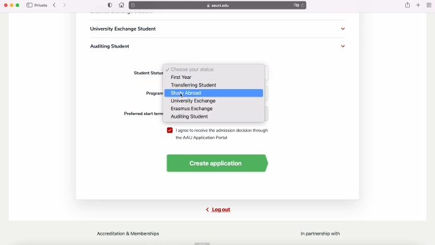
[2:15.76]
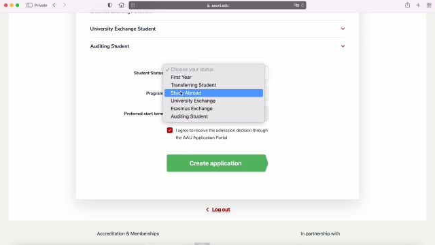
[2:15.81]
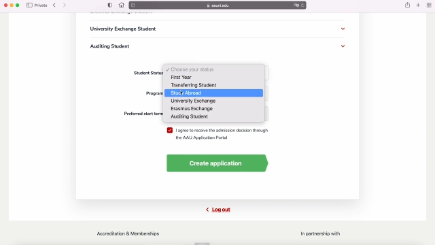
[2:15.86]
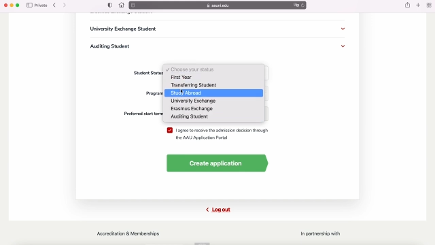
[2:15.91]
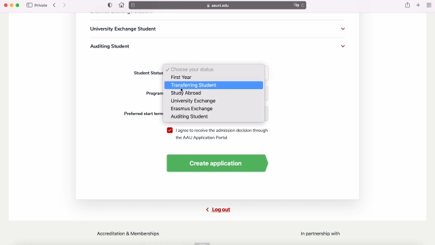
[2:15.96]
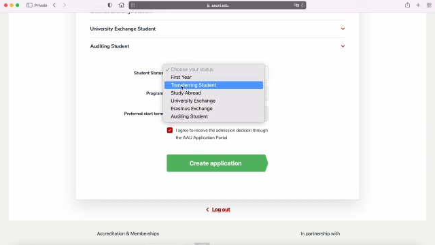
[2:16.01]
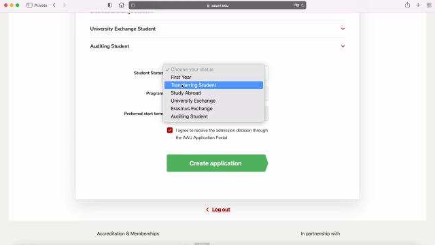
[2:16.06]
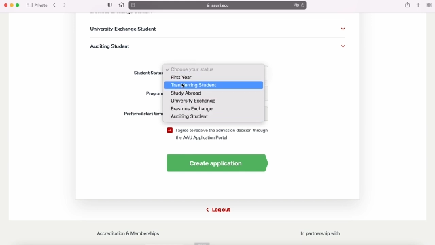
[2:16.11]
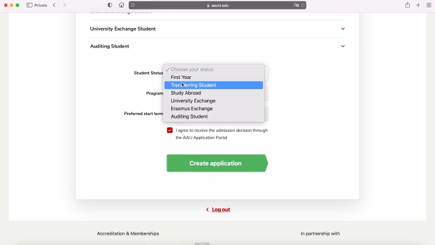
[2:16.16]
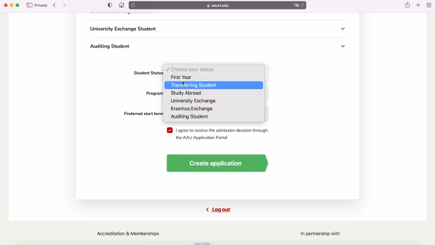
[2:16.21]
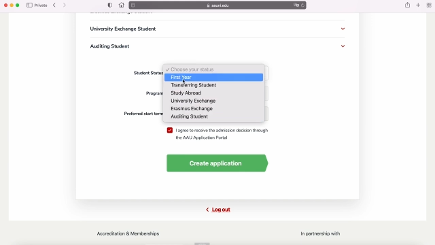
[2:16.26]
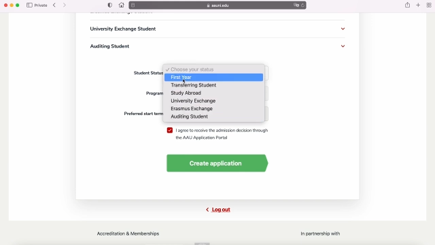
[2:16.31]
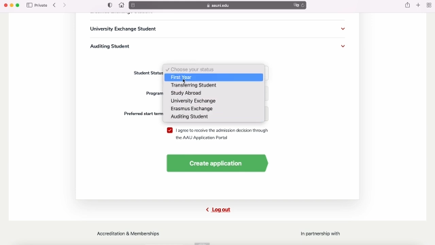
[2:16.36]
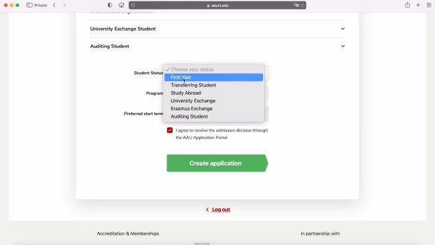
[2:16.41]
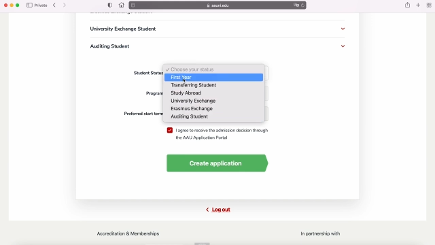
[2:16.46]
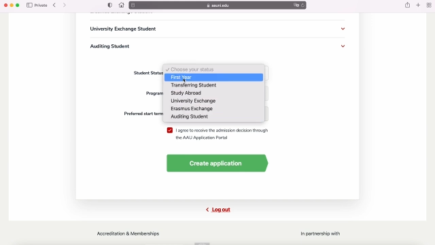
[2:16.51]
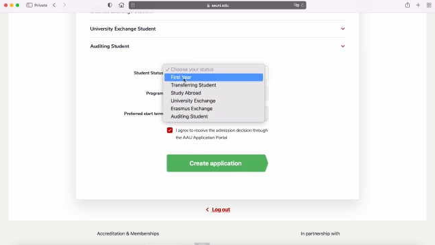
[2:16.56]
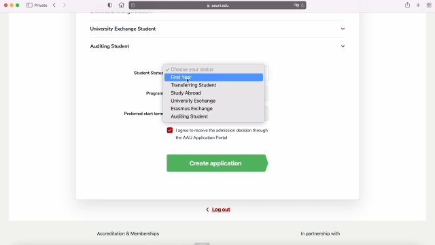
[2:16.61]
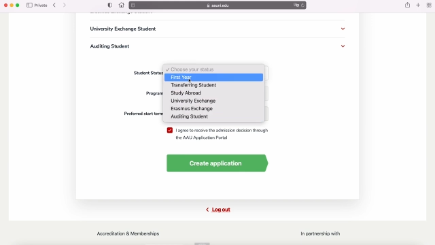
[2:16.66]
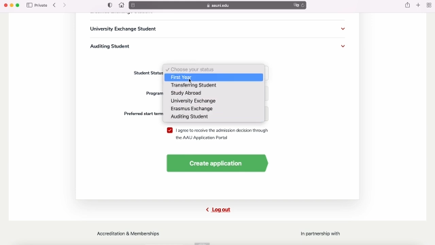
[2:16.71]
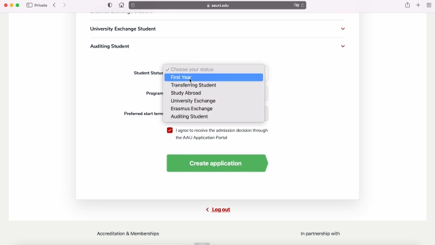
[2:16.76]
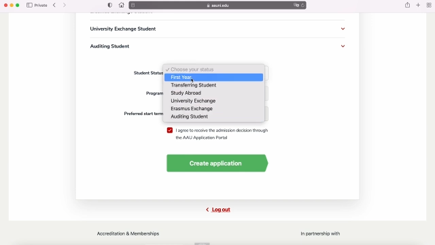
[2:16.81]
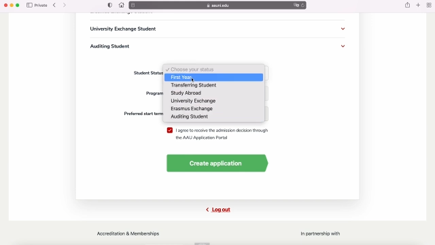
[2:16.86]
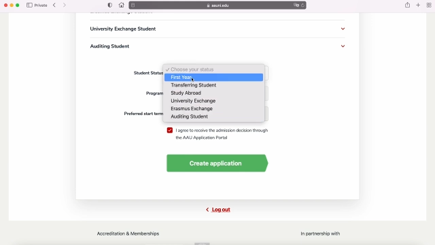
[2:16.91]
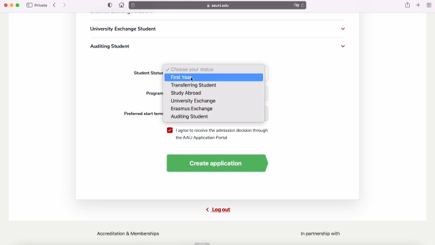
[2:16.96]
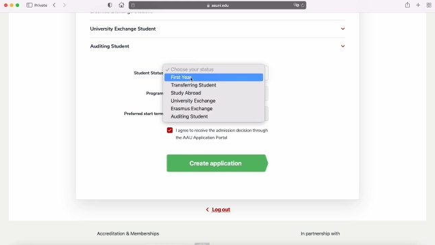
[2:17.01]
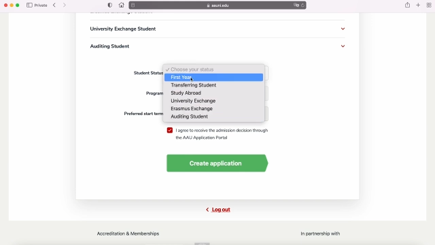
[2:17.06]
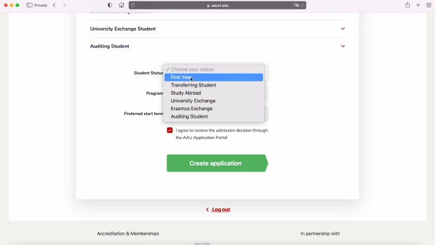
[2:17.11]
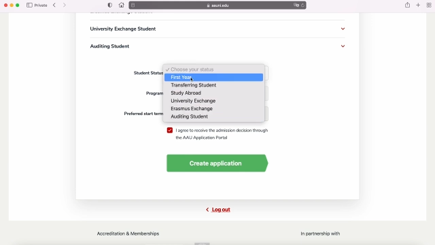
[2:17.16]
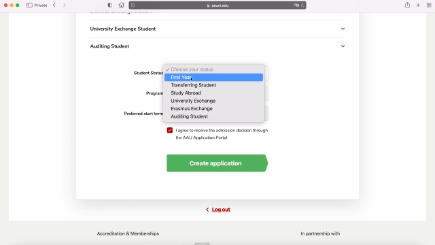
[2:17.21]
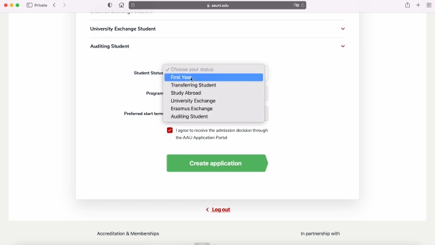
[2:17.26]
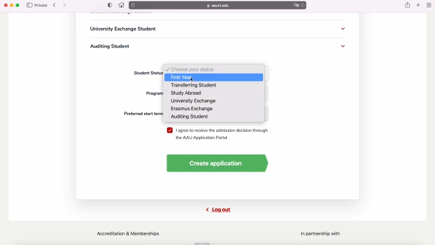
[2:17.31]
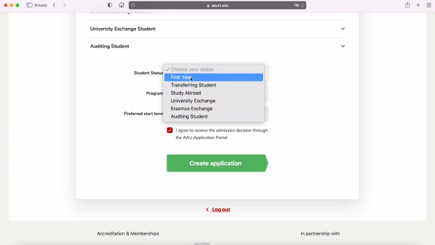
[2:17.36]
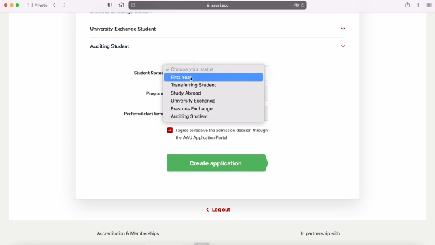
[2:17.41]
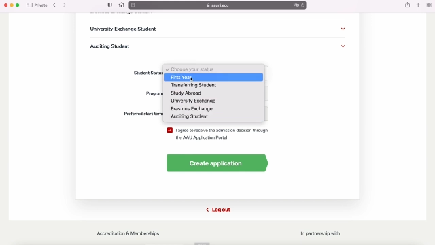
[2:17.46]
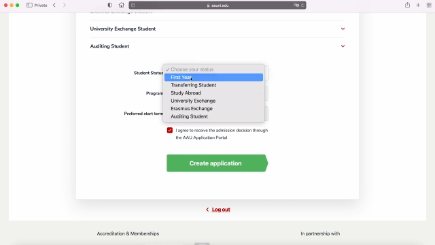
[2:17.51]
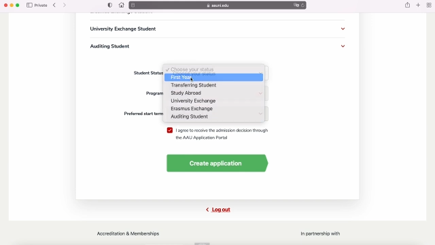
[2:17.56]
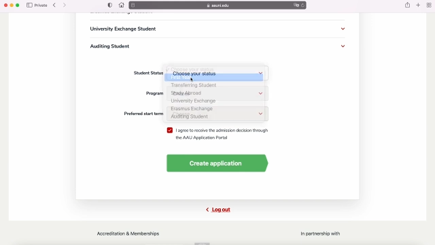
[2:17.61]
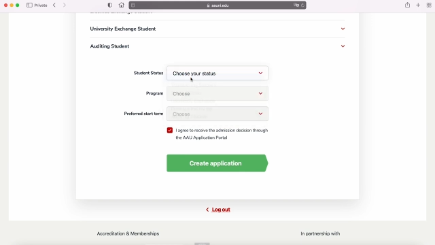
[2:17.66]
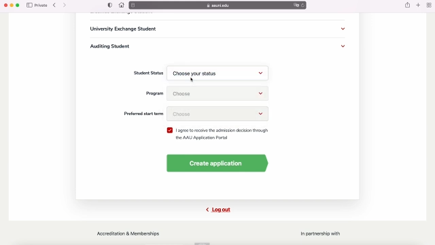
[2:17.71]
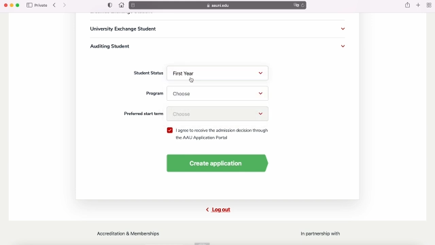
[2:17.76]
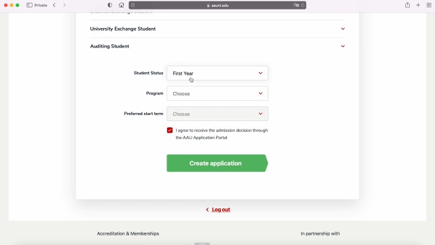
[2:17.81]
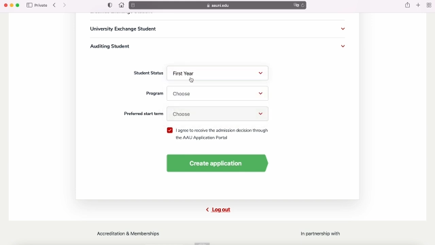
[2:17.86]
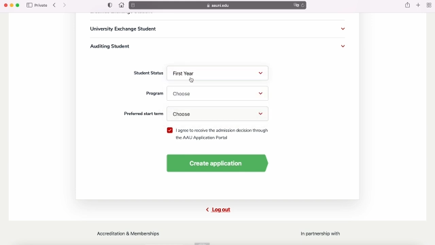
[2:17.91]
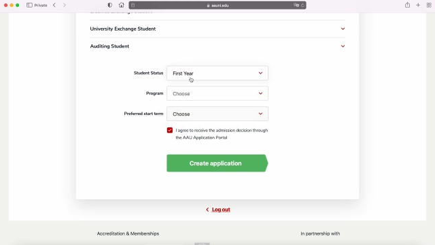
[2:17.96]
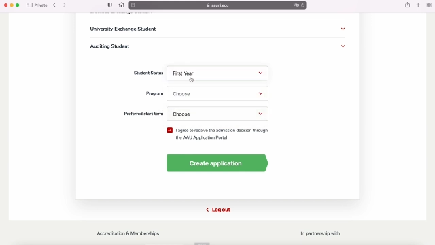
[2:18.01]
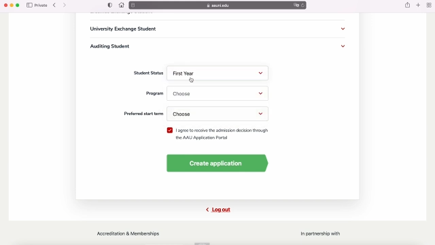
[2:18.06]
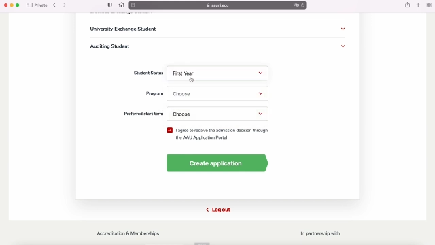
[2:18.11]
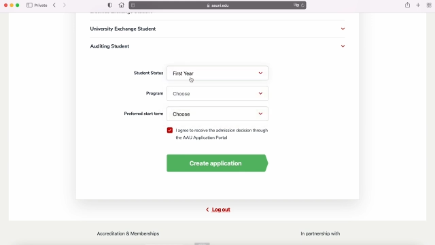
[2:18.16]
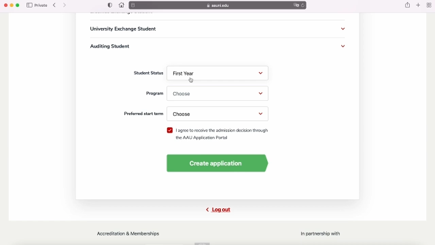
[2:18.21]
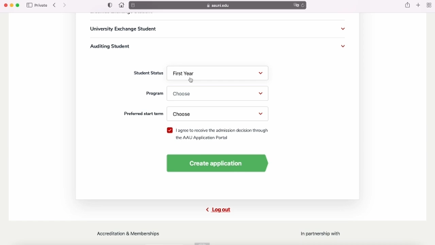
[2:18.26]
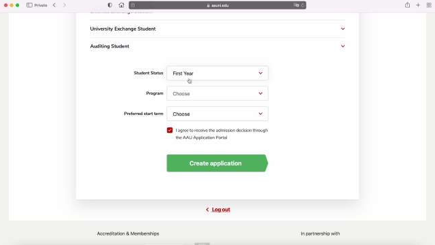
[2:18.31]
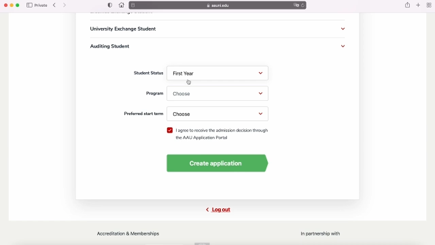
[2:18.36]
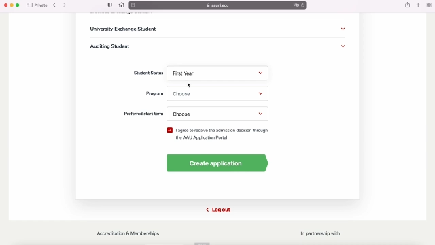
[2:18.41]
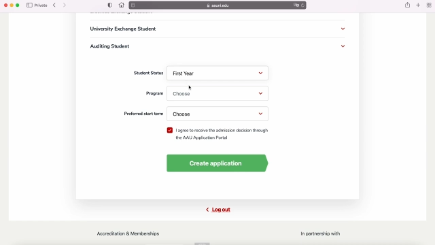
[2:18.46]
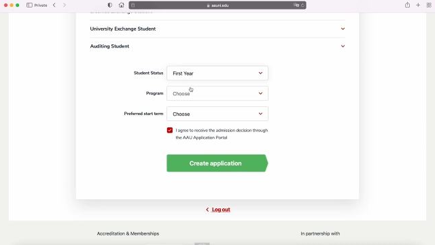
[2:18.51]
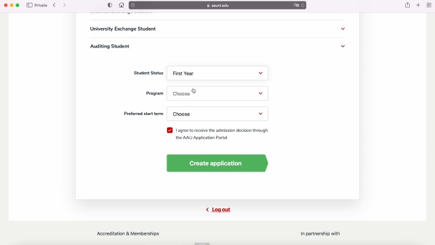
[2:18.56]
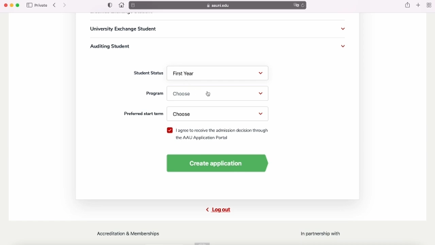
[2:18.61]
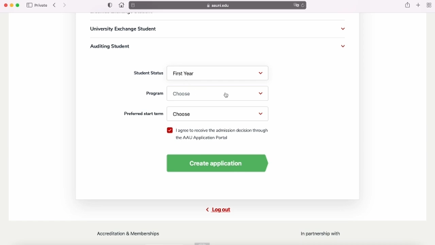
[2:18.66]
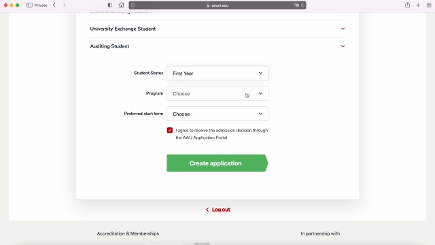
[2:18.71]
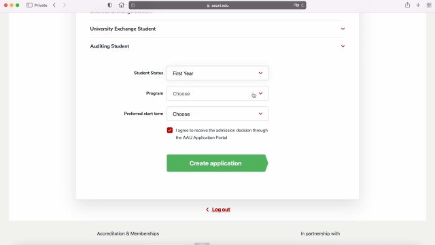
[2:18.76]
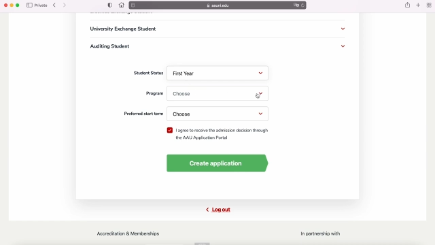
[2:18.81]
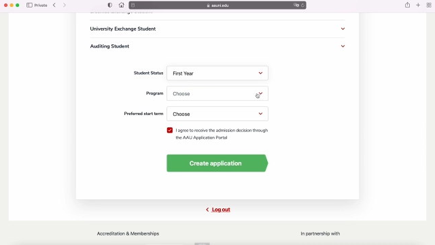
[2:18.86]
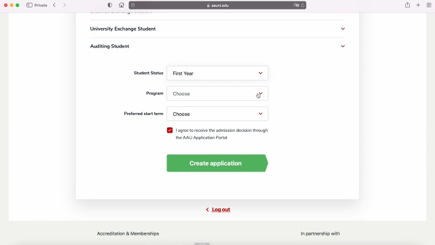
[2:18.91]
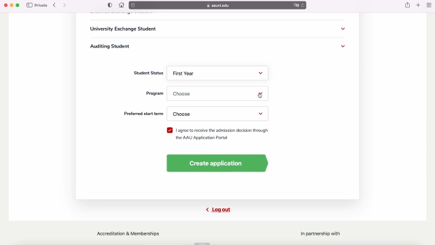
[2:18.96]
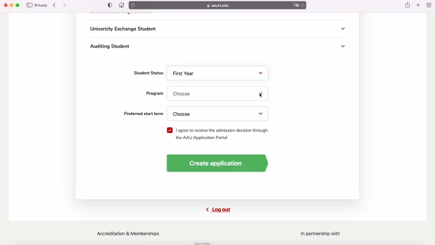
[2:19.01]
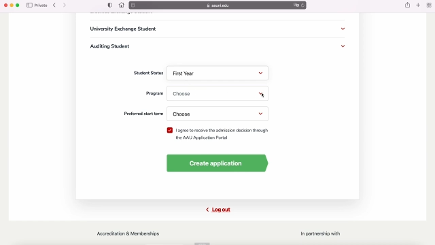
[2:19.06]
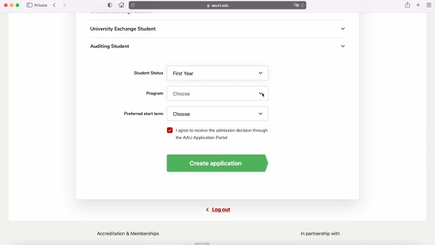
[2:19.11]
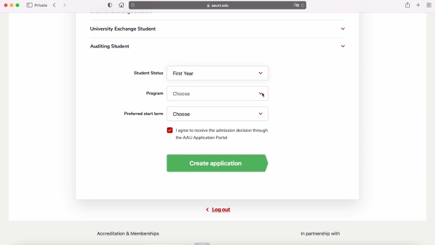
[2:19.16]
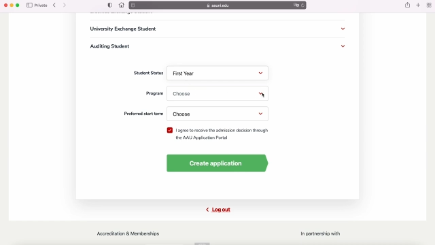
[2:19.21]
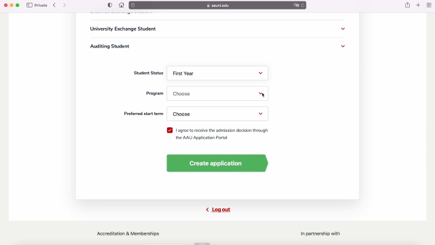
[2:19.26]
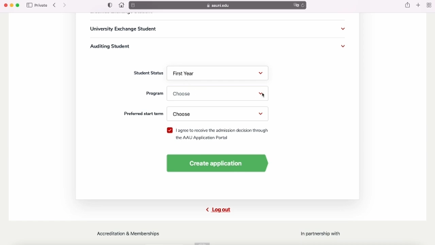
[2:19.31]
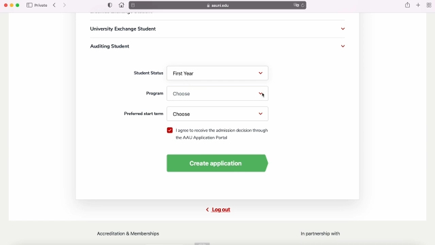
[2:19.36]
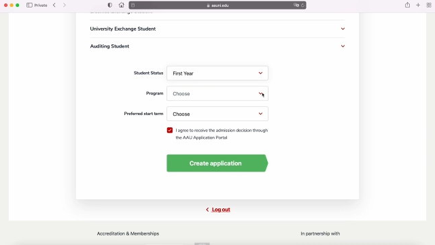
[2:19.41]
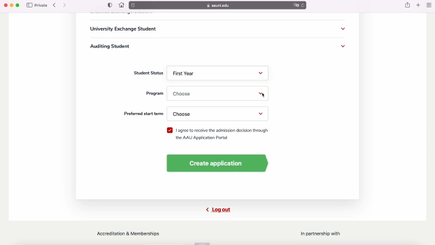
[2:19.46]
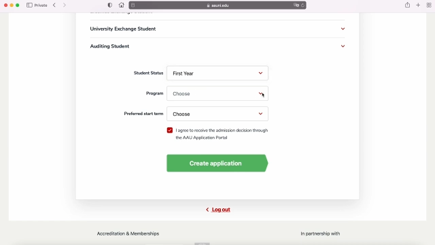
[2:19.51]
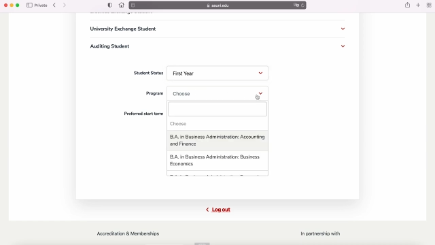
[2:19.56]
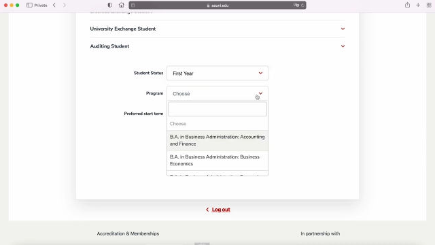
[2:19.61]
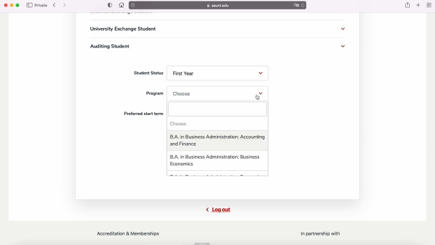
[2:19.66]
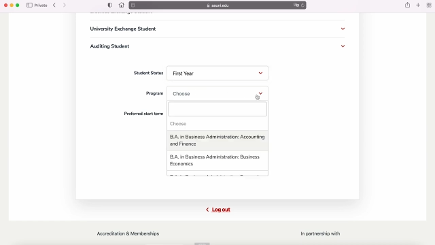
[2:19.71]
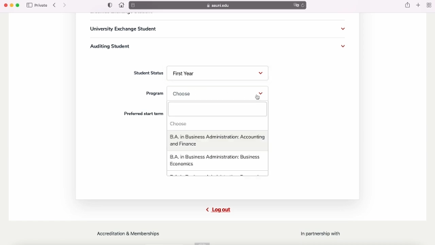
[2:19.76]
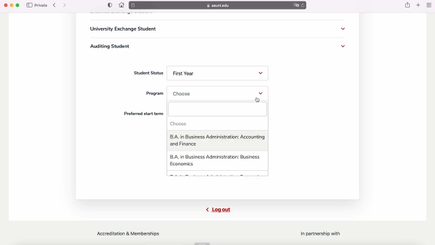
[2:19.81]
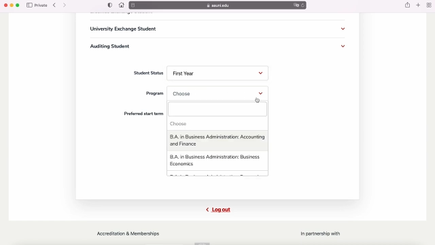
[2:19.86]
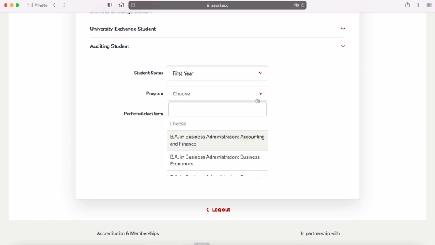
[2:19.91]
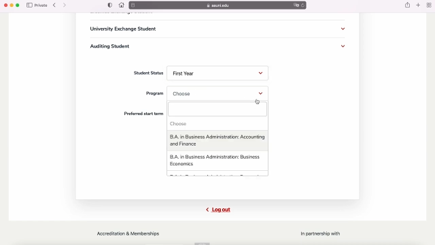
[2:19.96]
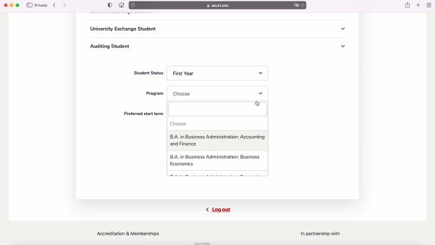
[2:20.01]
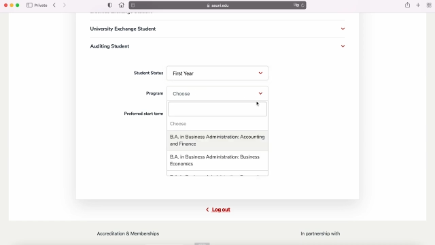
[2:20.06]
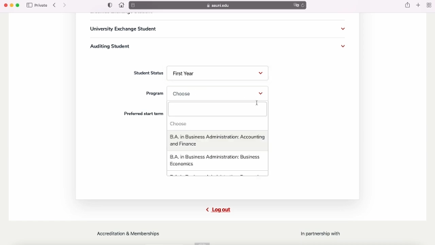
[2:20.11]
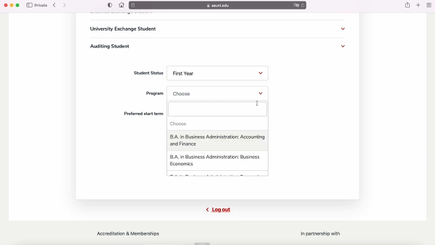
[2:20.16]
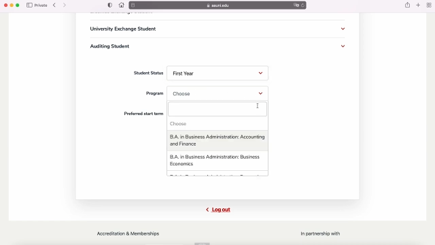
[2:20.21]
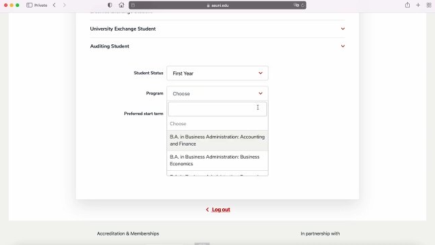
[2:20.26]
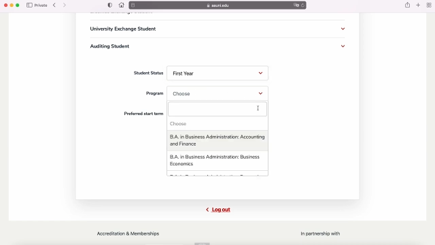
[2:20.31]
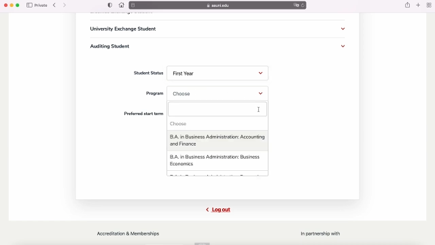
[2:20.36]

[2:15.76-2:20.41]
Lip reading: (no speaker visible)